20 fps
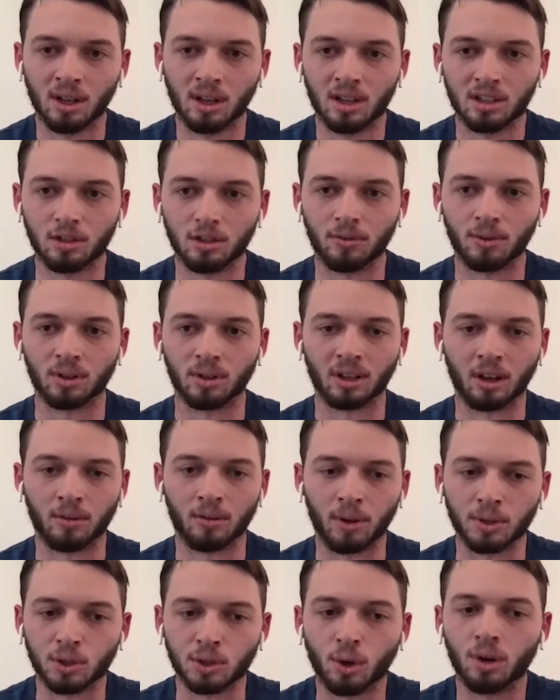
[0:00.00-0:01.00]
different kind of
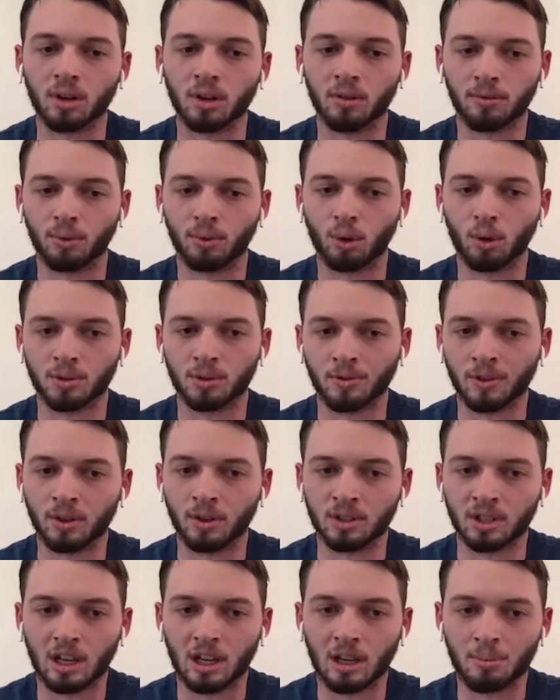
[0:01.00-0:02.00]
alternative forms of
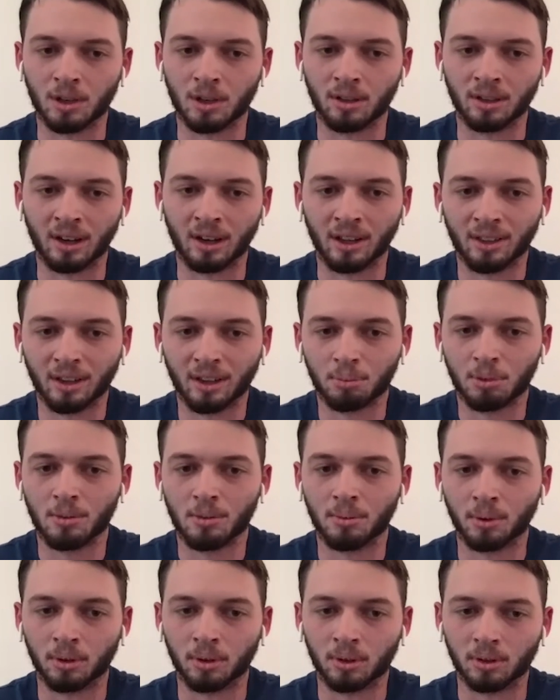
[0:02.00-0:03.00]
entertainment that I think
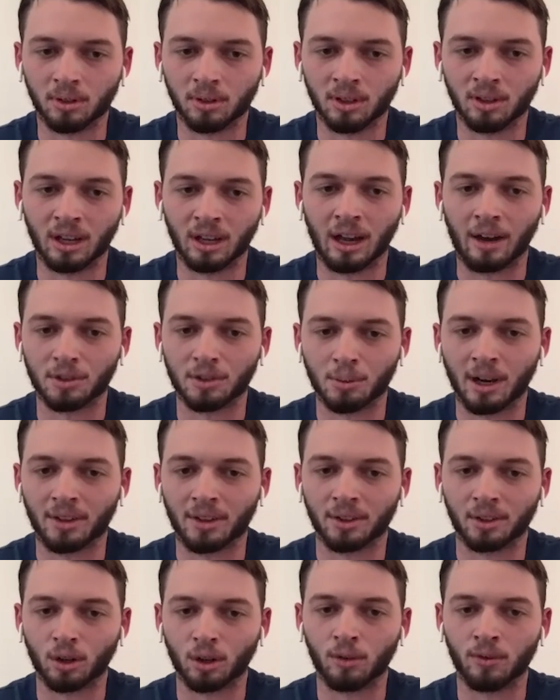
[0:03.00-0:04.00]
people in the aftermath of
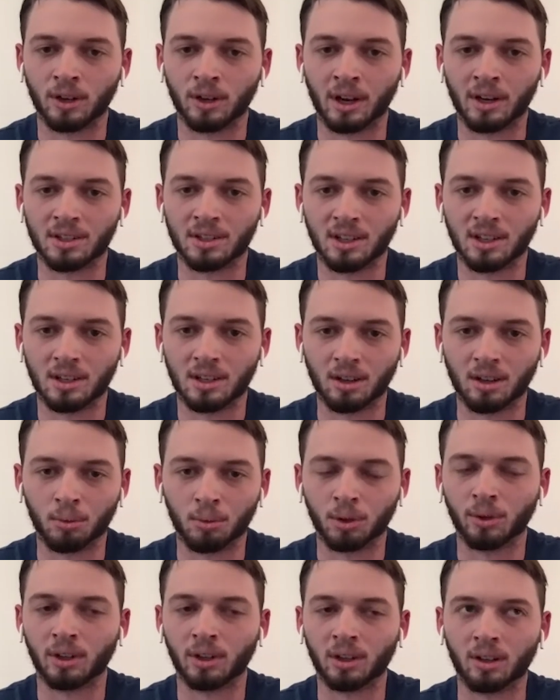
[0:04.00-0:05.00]
COVID-19 are
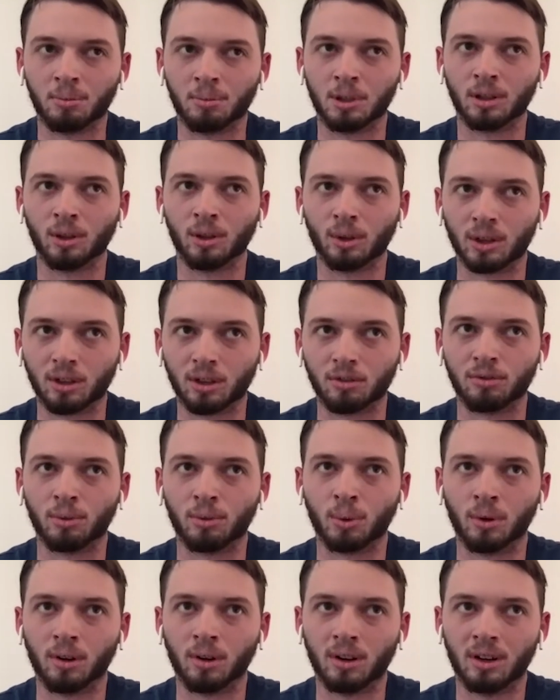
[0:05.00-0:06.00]
really going to be looking
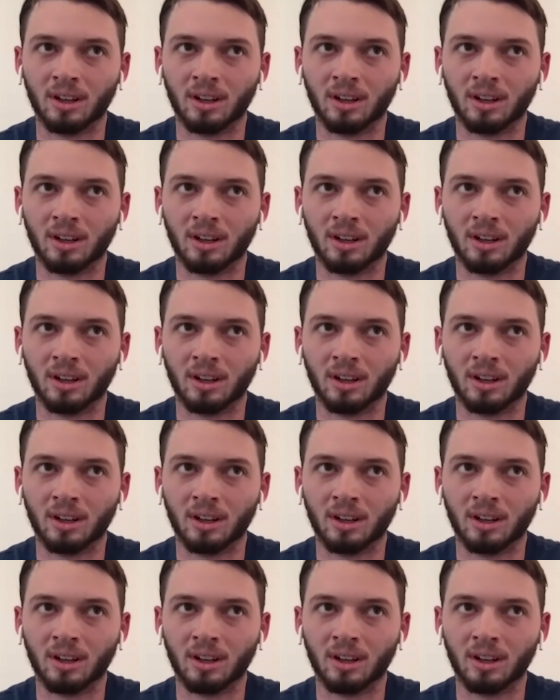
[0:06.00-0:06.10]
for